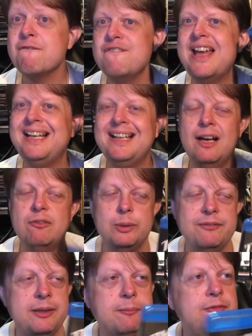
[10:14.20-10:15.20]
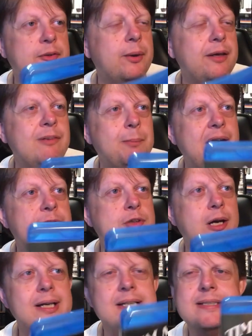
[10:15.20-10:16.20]
fell in love with him, for want of a better
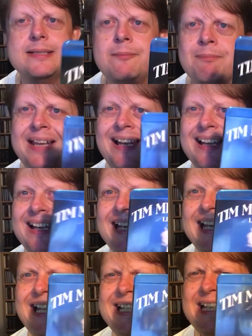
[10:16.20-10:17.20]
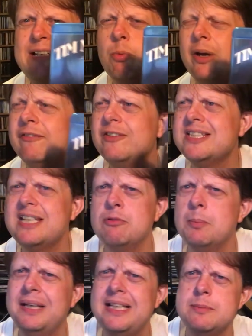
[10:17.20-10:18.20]
phrase, he did one of the
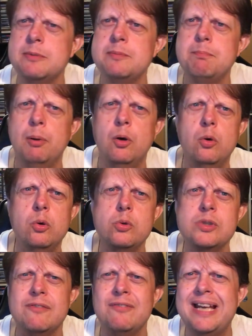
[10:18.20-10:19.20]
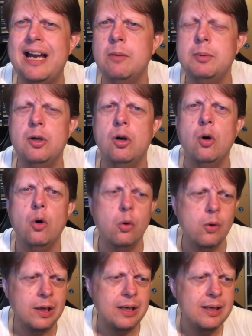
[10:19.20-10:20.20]
Secret Policeman's balls at the Albert
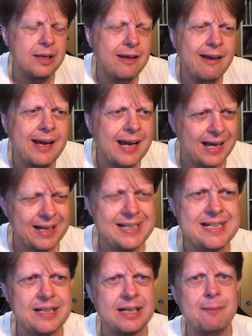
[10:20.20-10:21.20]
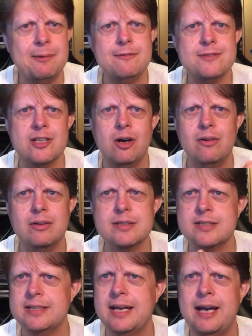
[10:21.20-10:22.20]
Hall, and he did a couple of
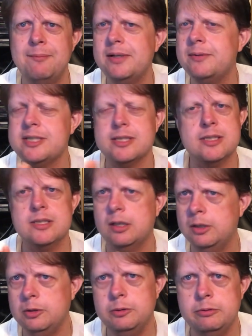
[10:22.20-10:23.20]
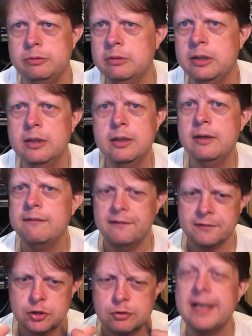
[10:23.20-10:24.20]
songs, and they were just so
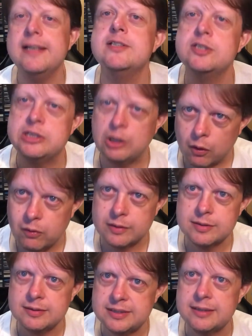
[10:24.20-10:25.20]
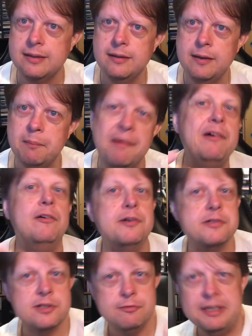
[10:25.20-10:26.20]
uh, great songs, but they're
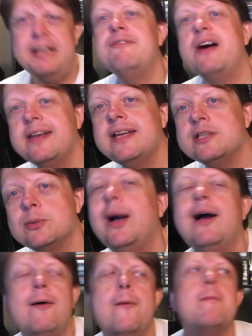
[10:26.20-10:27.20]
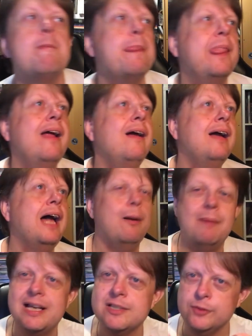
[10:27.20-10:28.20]
also really funny as well.
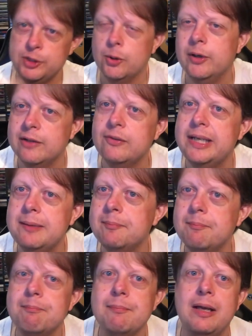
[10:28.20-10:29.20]
And that is the joy of him.